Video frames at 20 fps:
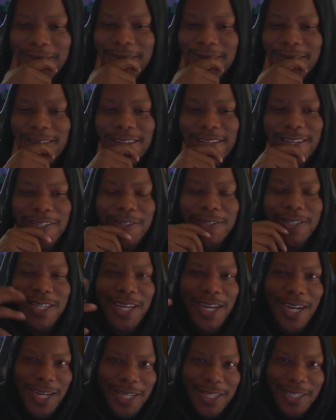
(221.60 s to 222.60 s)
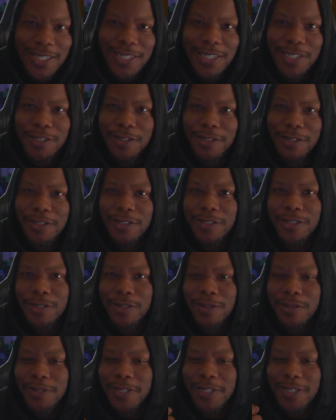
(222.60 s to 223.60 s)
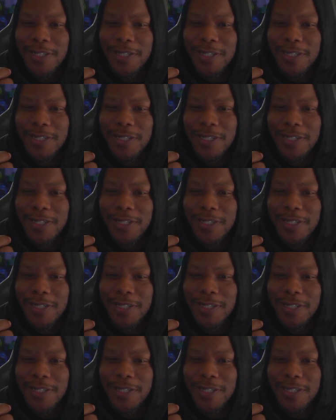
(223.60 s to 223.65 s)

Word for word: And you see how this year is going.